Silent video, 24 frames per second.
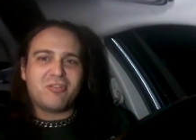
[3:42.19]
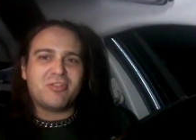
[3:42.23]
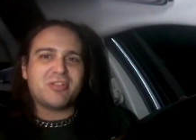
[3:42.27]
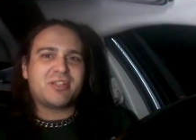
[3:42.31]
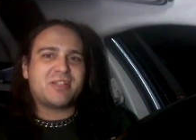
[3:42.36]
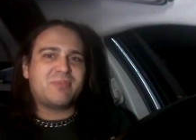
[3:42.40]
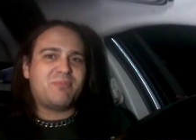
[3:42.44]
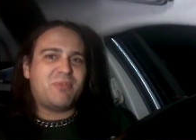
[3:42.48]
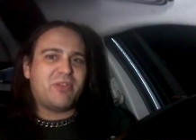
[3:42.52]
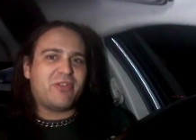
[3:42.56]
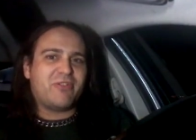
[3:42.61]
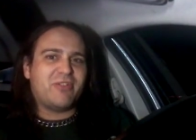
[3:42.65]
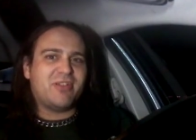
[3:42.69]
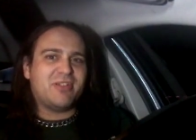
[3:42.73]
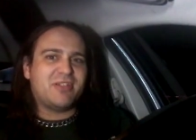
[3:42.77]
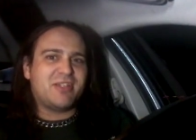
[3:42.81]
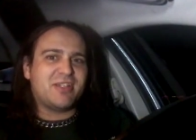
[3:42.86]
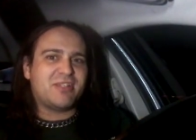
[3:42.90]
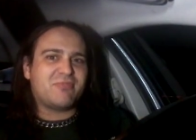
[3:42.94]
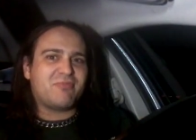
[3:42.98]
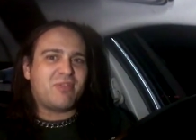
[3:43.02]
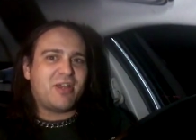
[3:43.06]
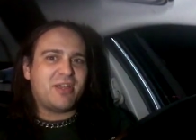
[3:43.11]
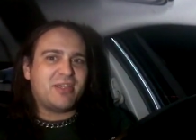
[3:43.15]
whole
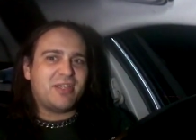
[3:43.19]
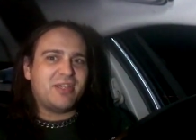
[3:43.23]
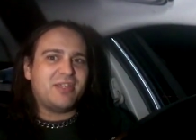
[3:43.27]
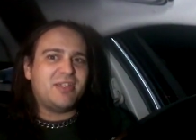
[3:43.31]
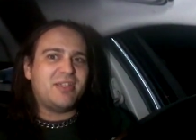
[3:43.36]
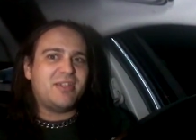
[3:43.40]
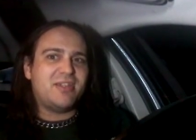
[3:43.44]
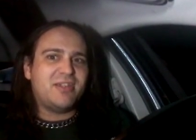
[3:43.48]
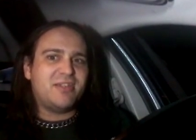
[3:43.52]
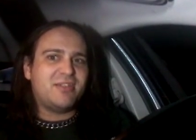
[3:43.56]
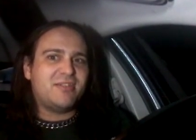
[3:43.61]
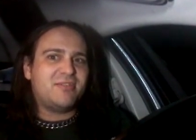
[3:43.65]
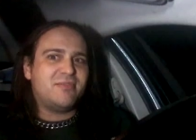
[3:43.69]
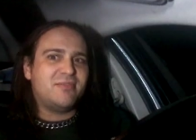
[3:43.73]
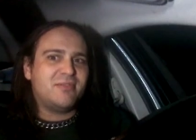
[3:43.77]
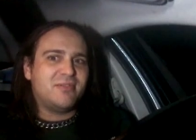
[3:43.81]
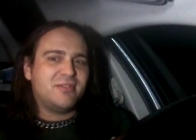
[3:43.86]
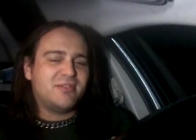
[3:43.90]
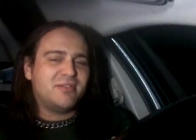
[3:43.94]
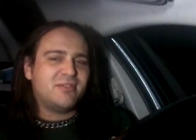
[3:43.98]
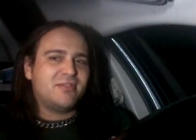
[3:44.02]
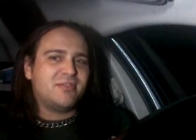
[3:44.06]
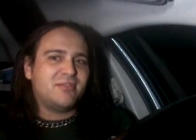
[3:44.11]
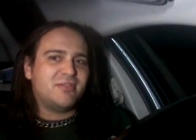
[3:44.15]
experience is why they need
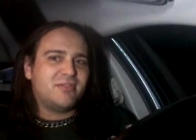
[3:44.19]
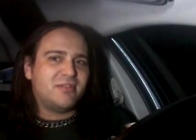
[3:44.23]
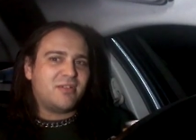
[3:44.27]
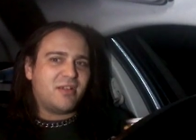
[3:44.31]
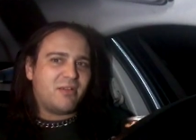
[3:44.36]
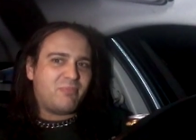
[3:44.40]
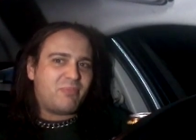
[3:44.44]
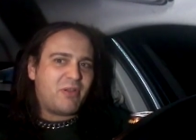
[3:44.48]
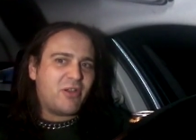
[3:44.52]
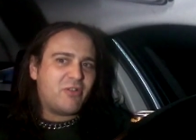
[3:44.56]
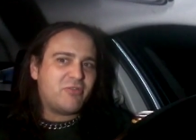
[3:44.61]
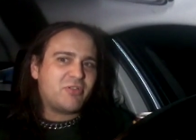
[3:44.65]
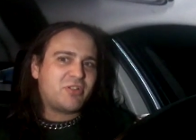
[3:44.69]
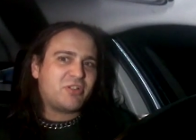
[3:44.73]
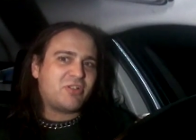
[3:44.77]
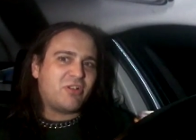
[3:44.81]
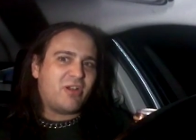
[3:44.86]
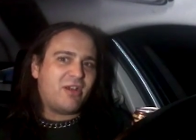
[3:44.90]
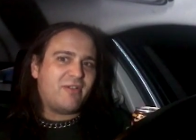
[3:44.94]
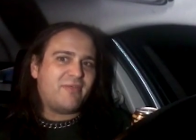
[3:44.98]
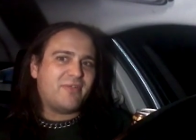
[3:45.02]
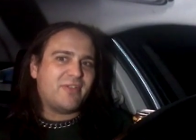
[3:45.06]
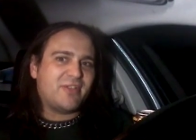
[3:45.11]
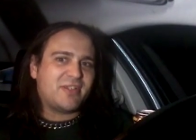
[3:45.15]
a post
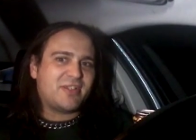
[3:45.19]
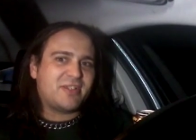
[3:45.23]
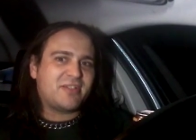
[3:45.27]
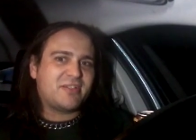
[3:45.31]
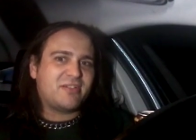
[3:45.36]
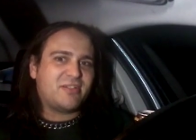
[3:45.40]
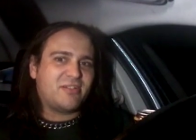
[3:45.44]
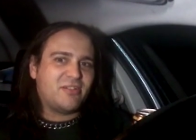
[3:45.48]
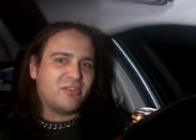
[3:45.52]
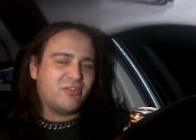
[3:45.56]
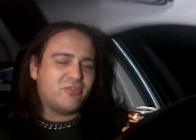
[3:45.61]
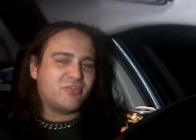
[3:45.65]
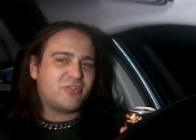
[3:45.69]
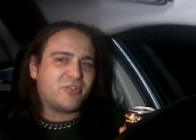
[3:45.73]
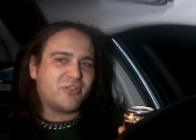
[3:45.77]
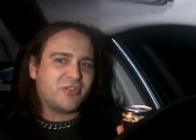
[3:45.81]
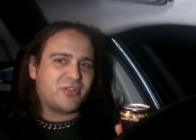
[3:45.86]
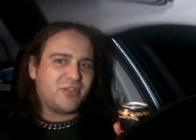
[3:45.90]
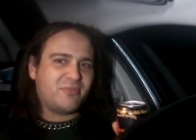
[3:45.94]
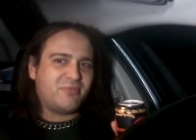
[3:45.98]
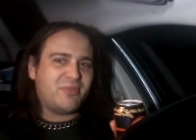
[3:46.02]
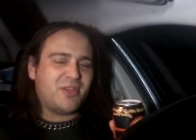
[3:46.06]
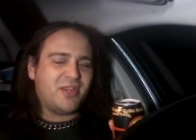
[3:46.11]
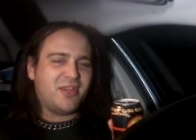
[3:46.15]
office
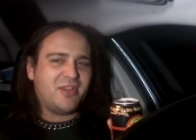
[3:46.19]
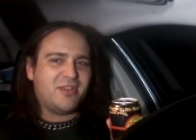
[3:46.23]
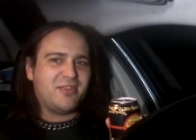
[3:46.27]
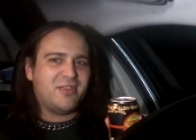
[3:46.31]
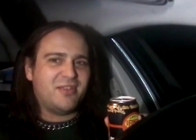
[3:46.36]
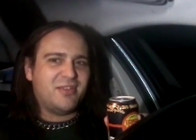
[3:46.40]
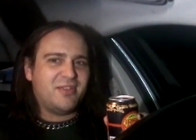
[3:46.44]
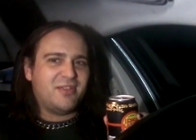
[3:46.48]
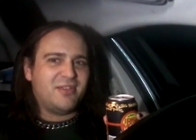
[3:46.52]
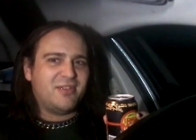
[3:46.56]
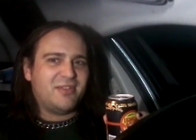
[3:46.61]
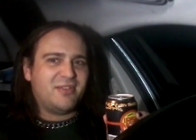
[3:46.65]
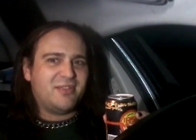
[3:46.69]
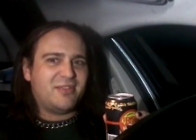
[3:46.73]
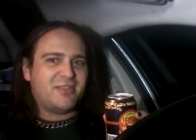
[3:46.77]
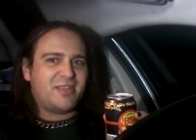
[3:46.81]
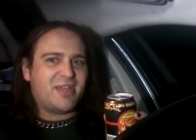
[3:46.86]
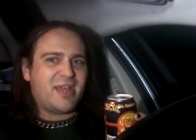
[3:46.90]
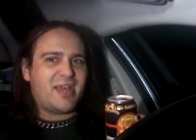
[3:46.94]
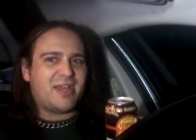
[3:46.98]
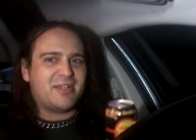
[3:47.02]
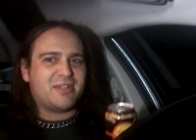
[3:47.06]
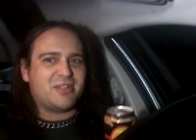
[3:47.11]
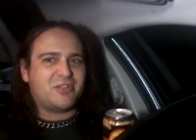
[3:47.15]
closer to me
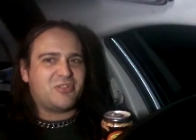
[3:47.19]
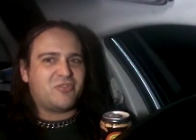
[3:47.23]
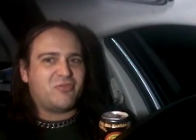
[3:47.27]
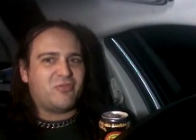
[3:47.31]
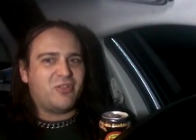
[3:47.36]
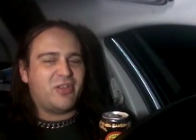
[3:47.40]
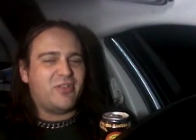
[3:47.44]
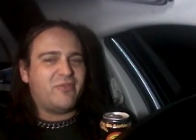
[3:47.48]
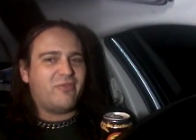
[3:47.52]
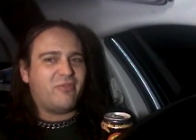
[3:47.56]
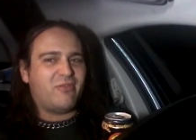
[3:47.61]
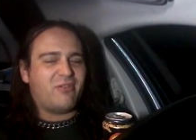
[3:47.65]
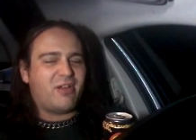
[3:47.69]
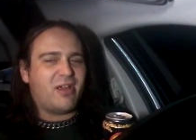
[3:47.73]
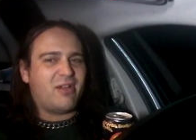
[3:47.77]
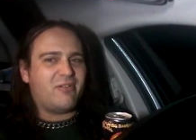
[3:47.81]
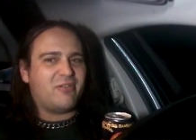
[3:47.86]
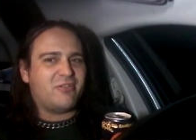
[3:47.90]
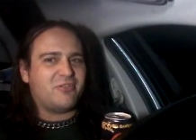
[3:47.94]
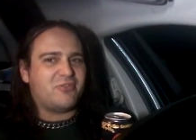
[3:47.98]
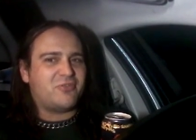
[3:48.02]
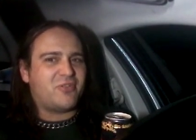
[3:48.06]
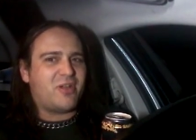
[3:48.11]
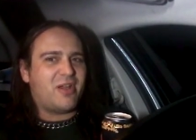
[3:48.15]
that has a
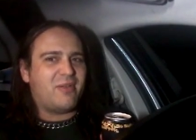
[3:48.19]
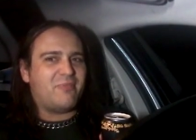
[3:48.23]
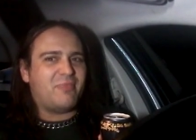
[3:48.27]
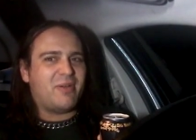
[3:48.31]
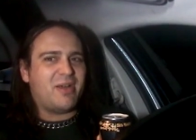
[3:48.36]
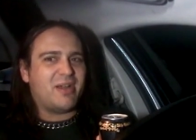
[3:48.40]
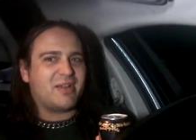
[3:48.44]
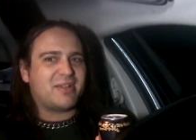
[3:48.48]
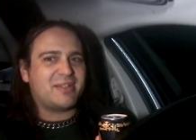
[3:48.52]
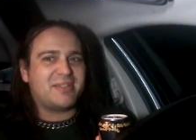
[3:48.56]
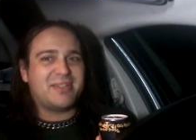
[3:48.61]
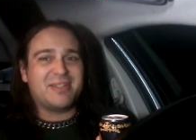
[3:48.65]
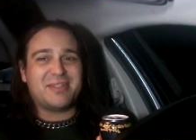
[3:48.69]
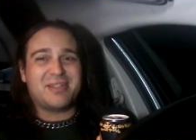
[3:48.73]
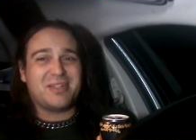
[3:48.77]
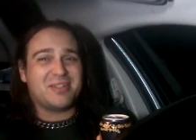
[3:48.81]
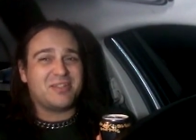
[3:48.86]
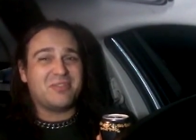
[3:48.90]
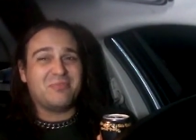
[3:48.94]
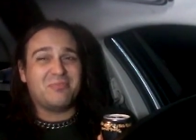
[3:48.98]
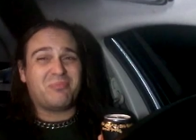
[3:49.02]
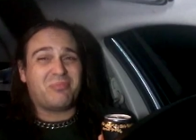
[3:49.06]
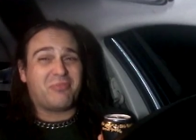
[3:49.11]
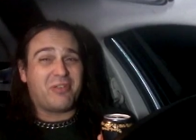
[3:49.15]
24-hour drop box that
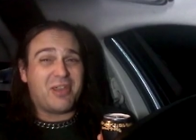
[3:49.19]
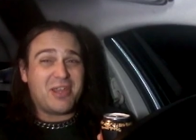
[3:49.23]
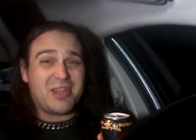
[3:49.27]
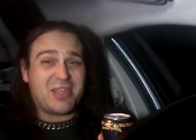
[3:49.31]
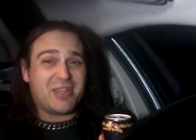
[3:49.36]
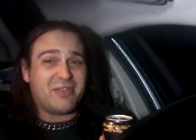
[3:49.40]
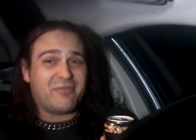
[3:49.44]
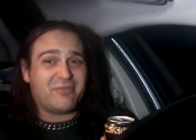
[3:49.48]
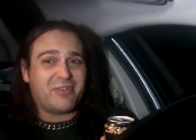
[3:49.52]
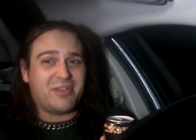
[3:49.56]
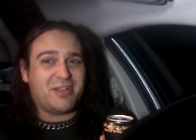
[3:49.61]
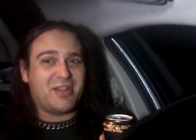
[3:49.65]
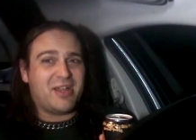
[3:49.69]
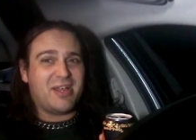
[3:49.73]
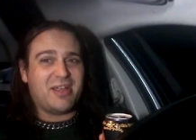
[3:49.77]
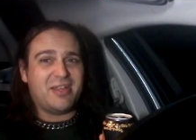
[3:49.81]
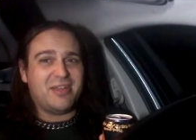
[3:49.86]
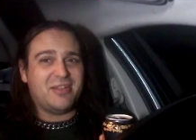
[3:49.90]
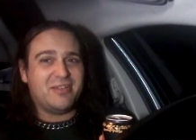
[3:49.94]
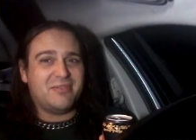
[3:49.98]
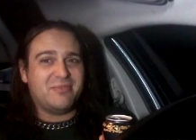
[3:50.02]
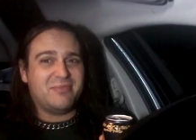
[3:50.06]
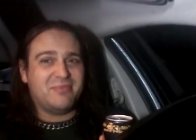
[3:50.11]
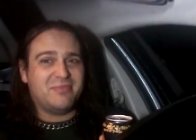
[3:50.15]
doesn't break every
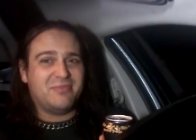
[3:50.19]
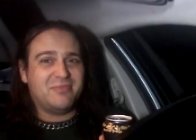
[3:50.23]
night.